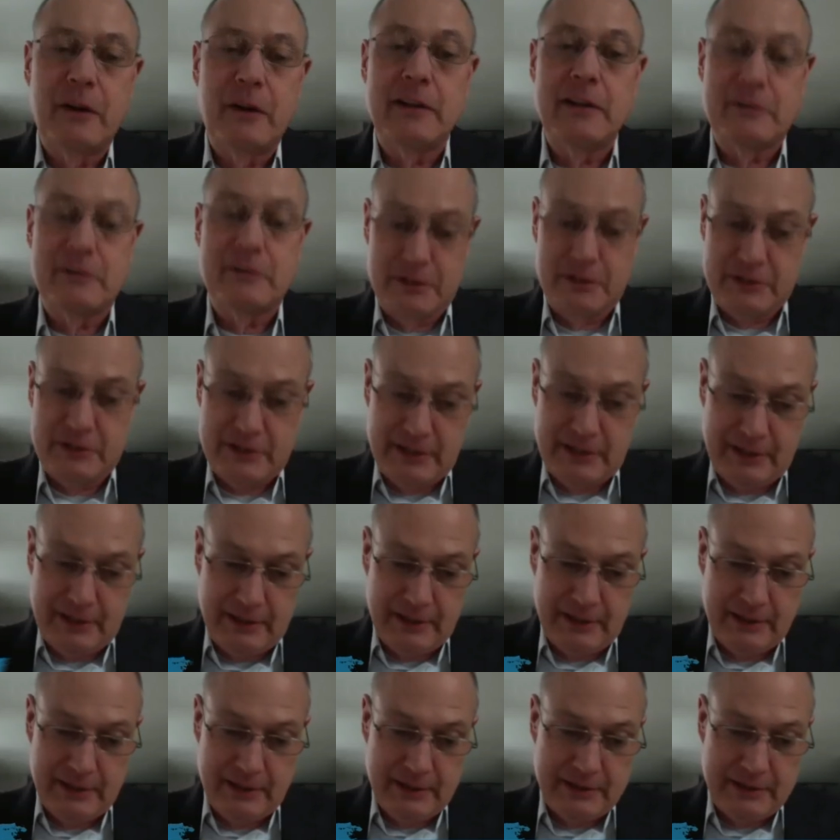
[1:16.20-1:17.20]

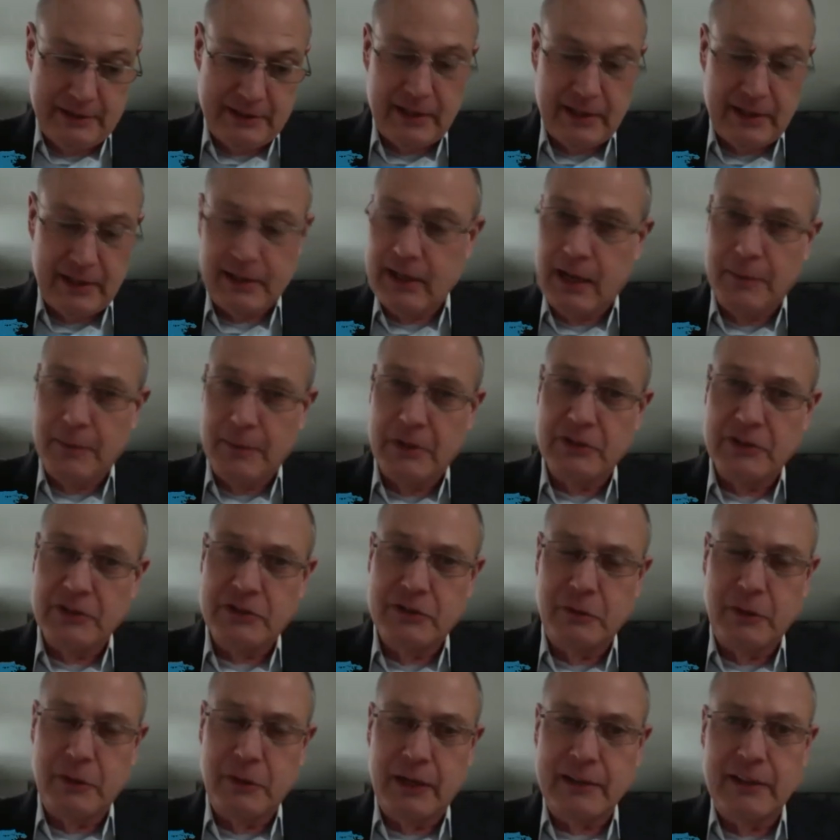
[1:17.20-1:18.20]
interesting set of comments
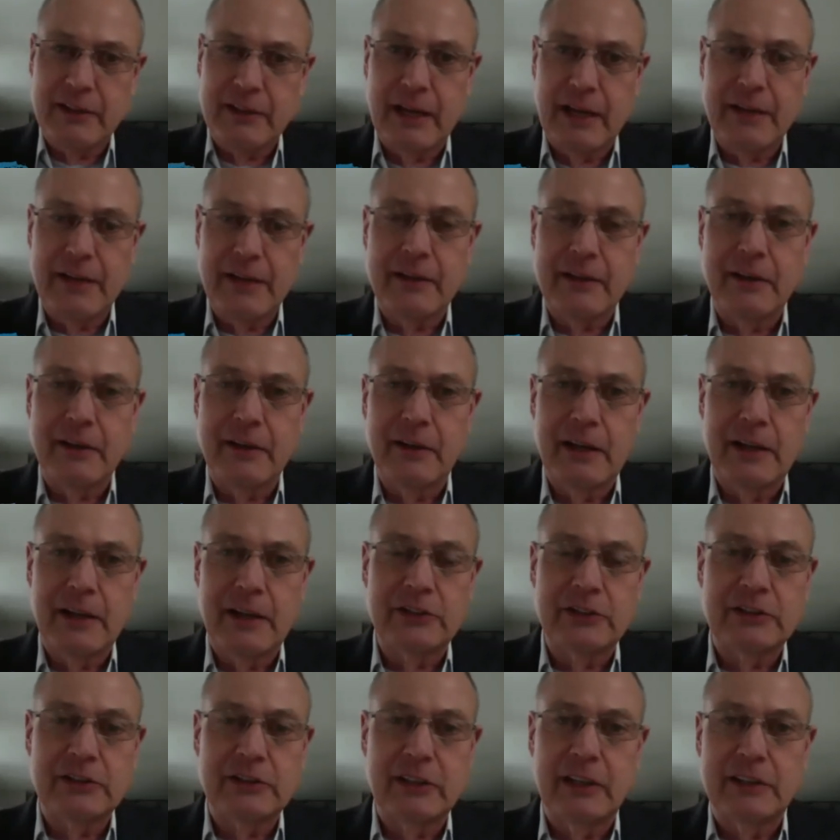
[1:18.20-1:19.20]
directed at the
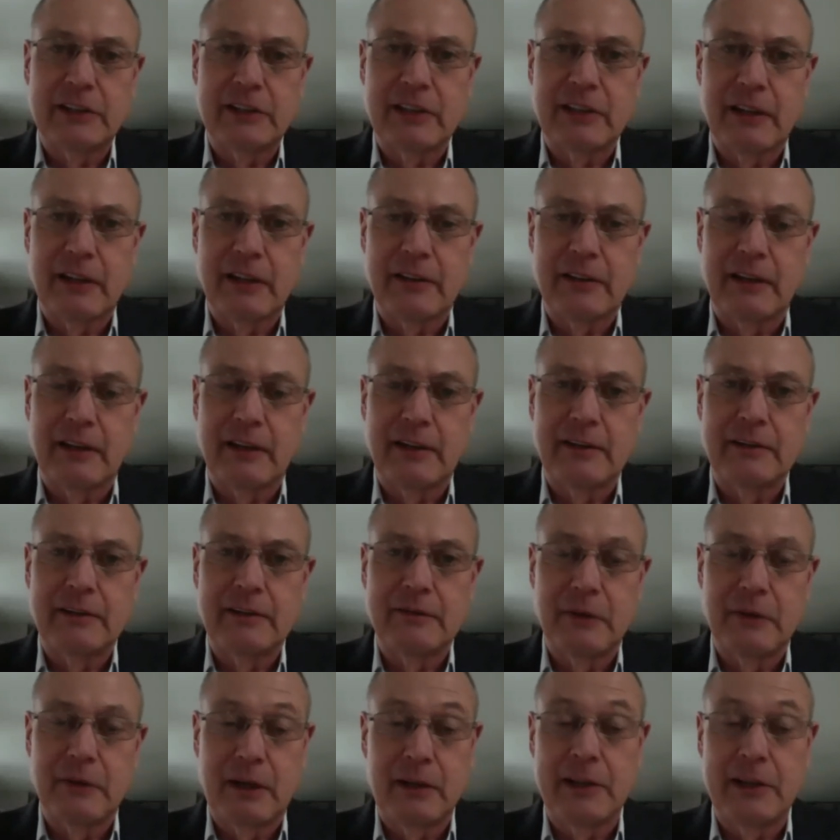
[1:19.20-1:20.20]
United States, I think.
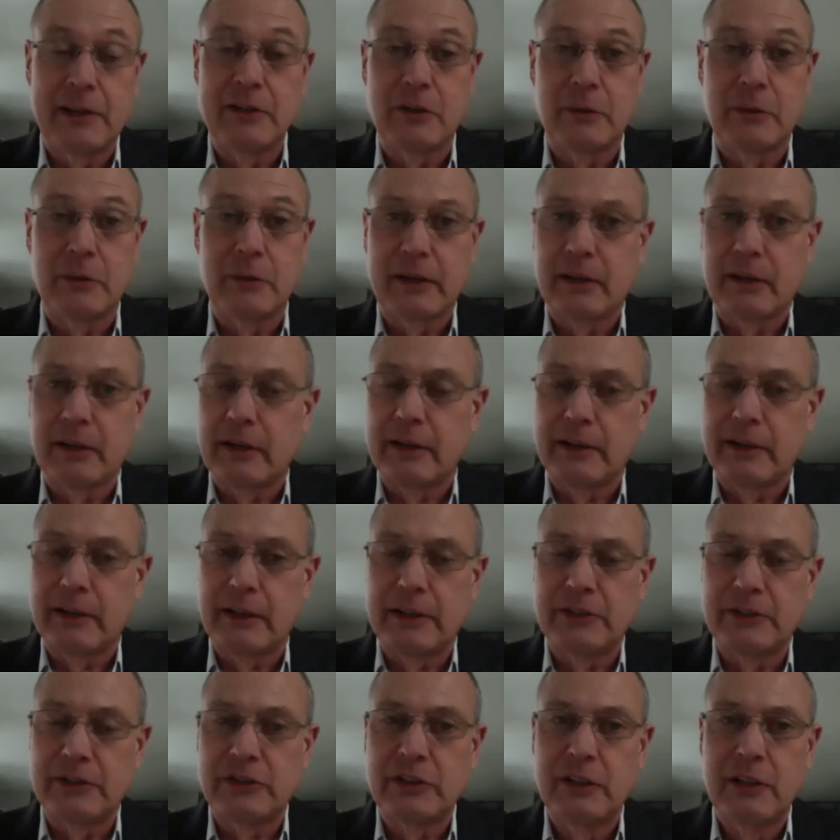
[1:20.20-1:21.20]
Well, indirectly at
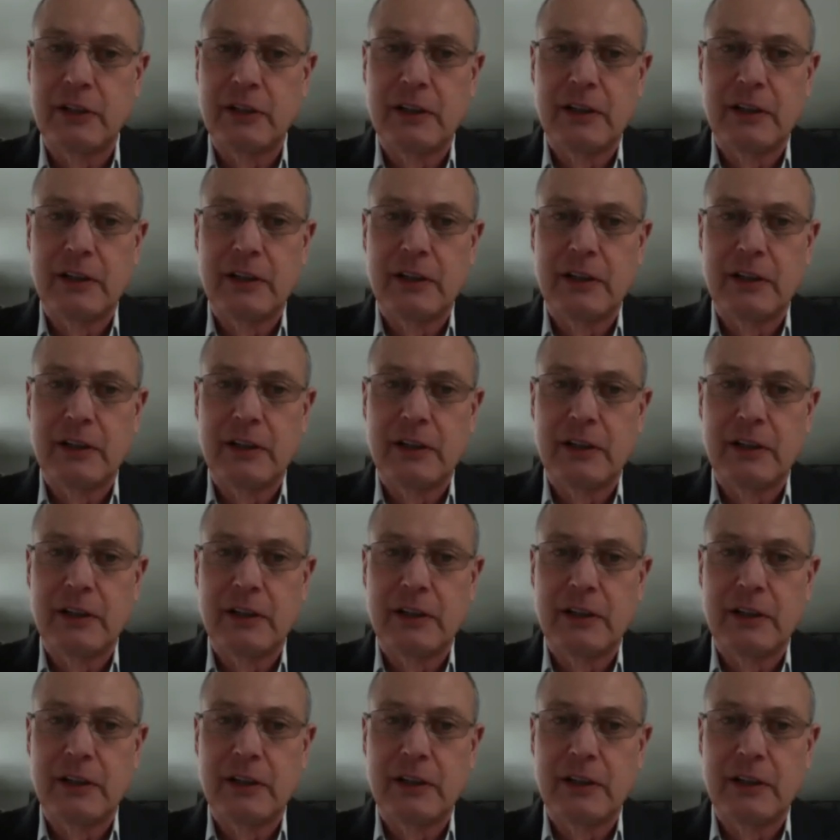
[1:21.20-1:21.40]
least.